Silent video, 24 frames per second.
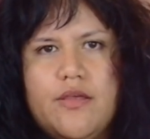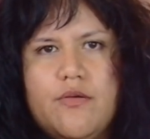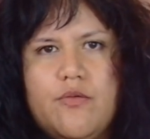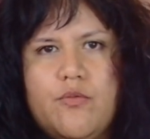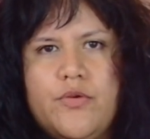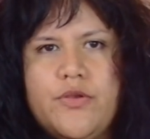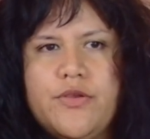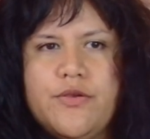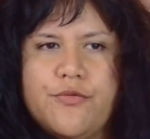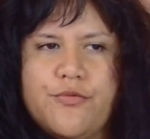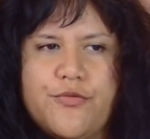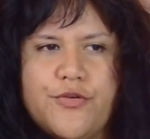
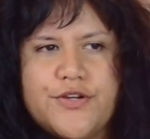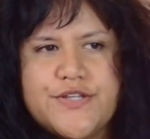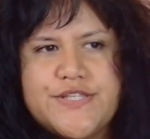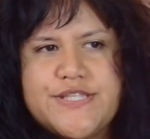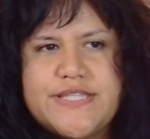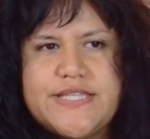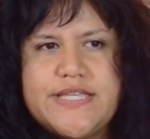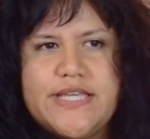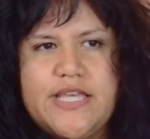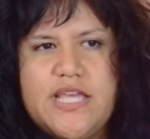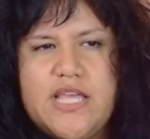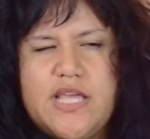when you
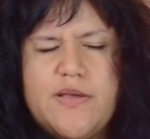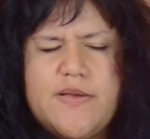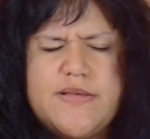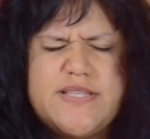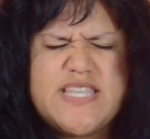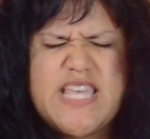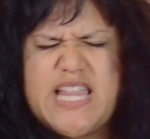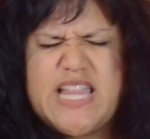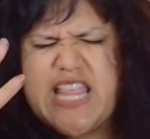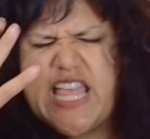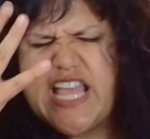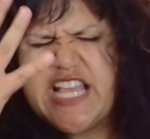first see him,
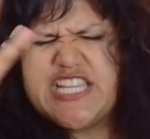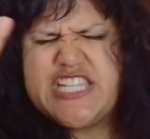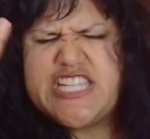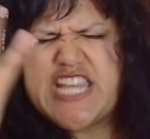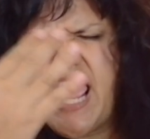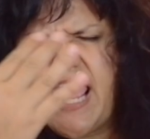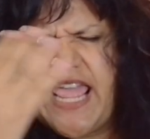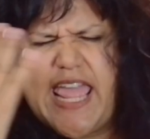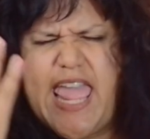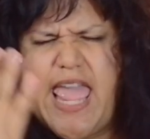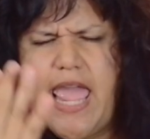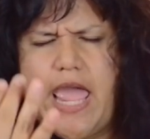he's got like
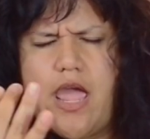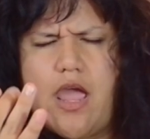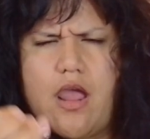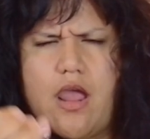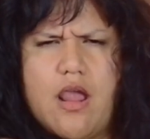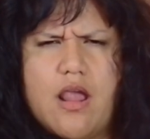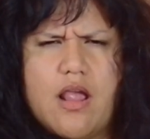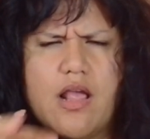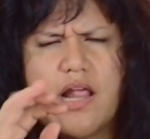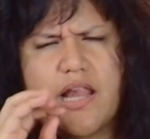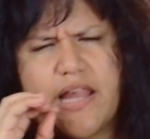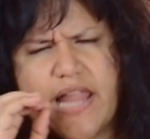shaggy
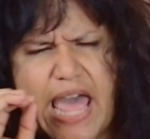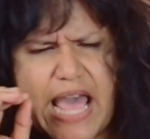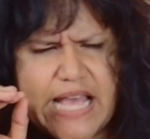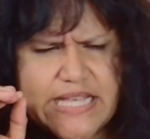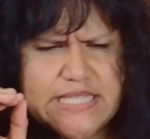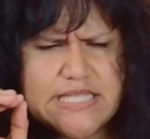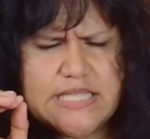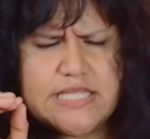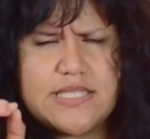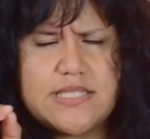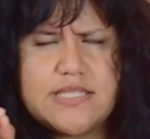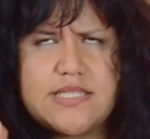hair,
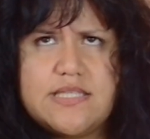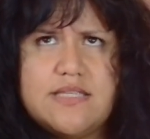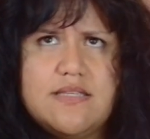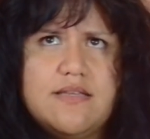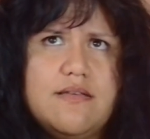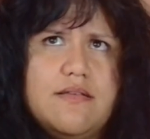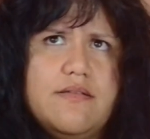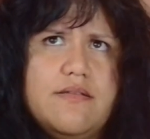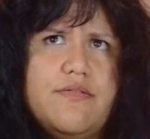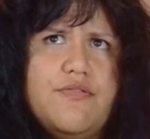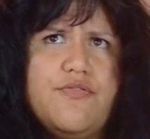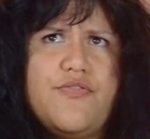glasses,
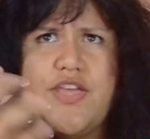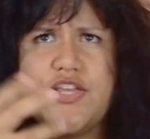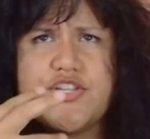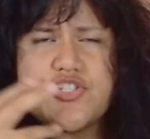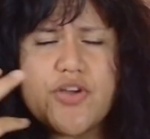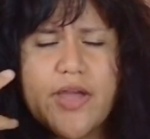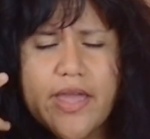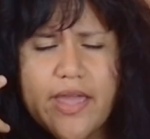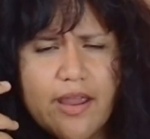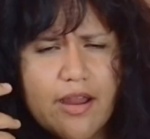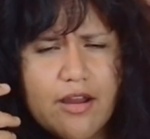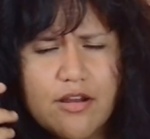
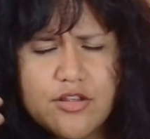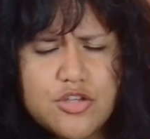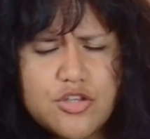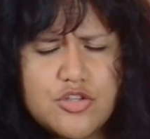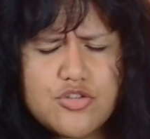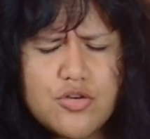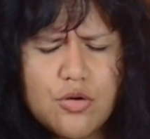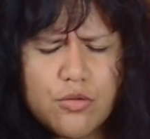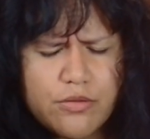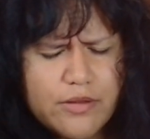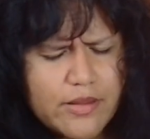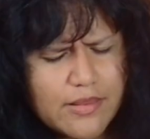facial hair. You
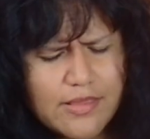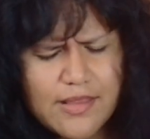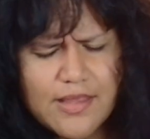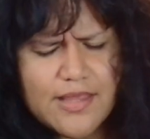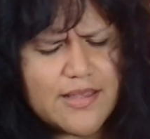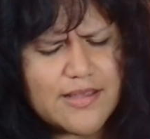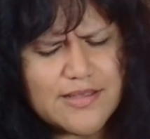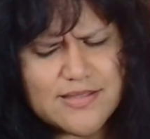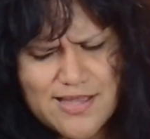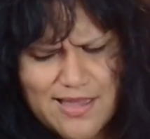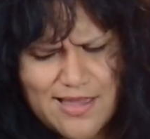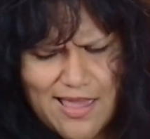totally
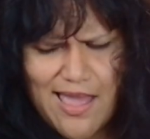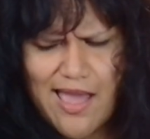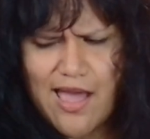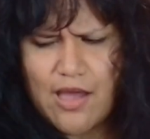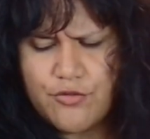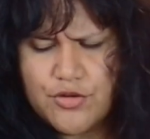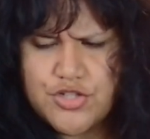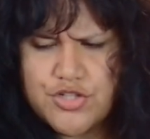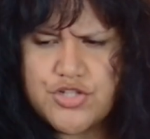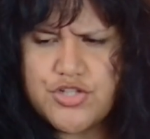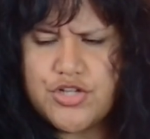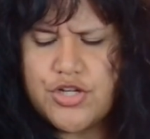think he's like an
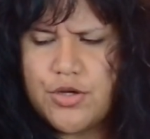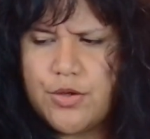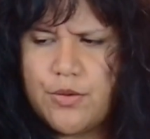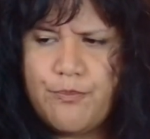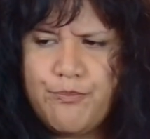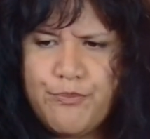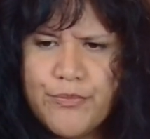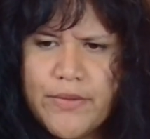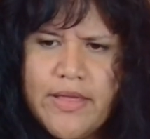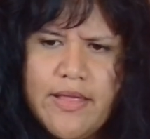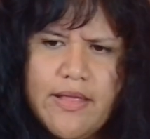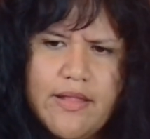average
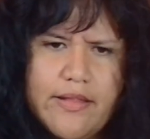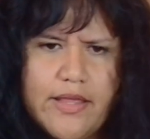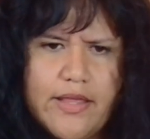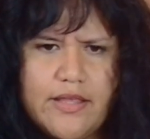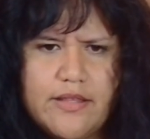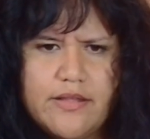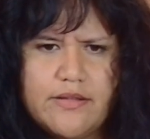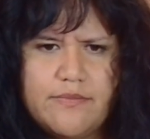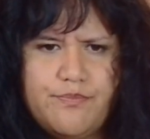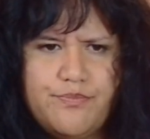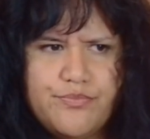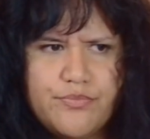Joe,
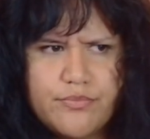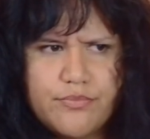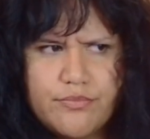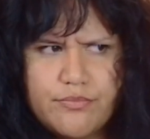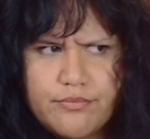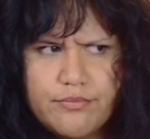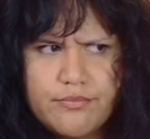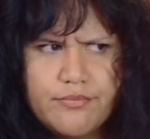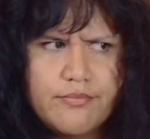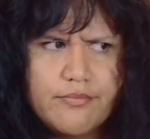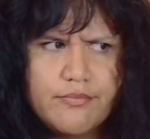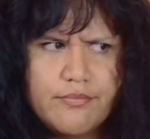like
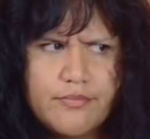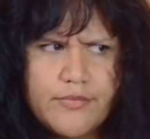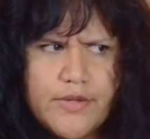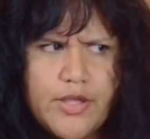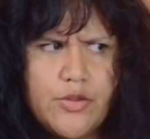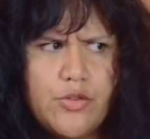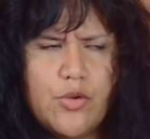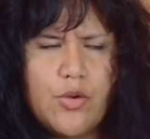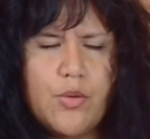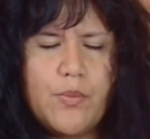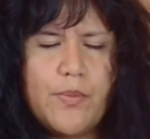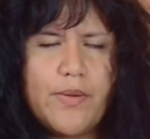
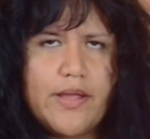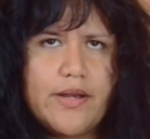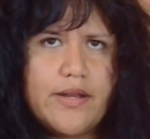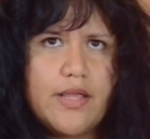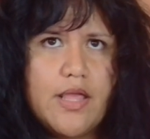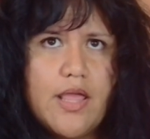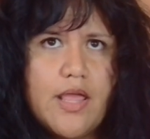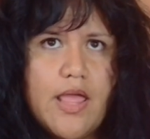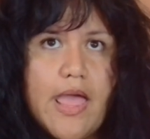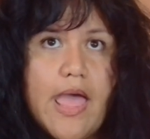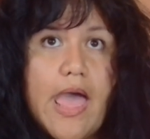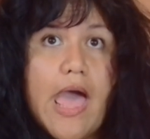a
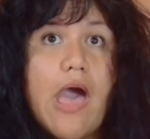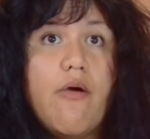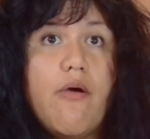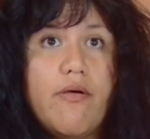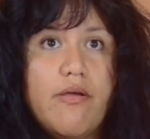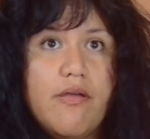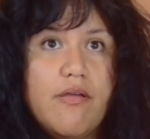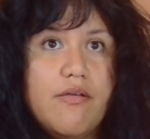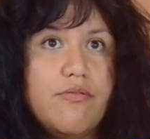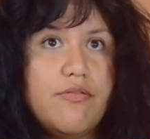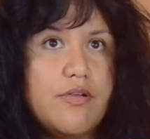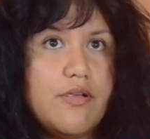nobody.
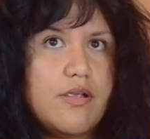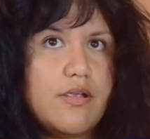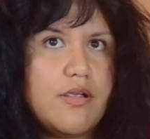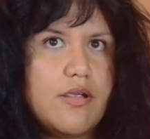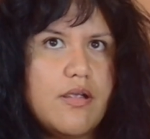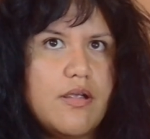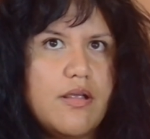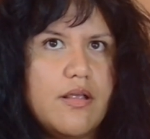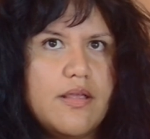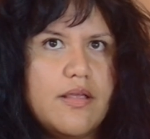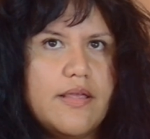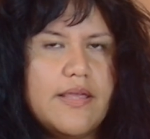
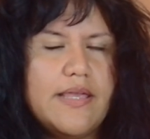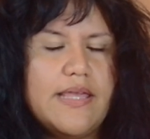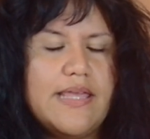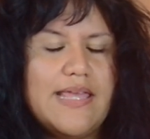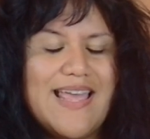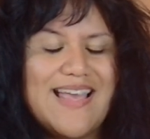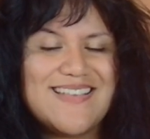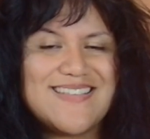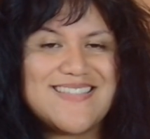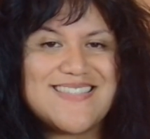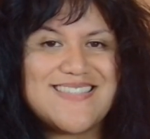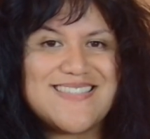However, he
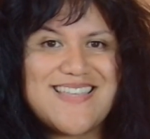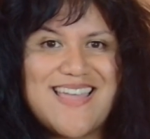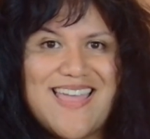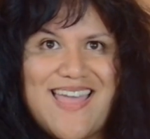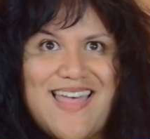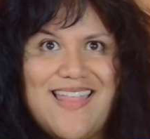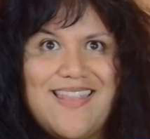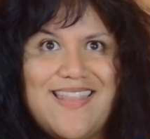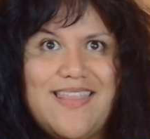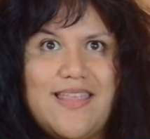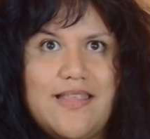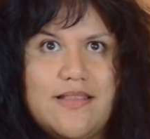has
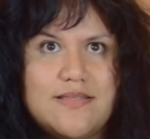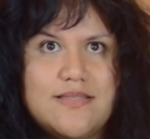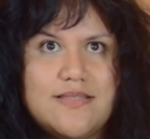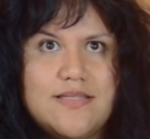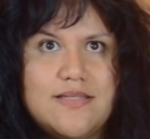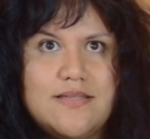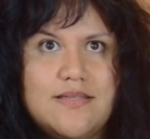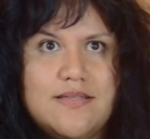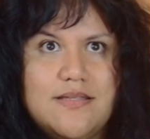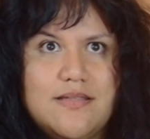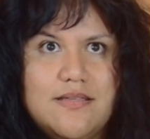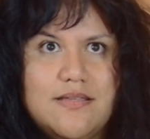talent.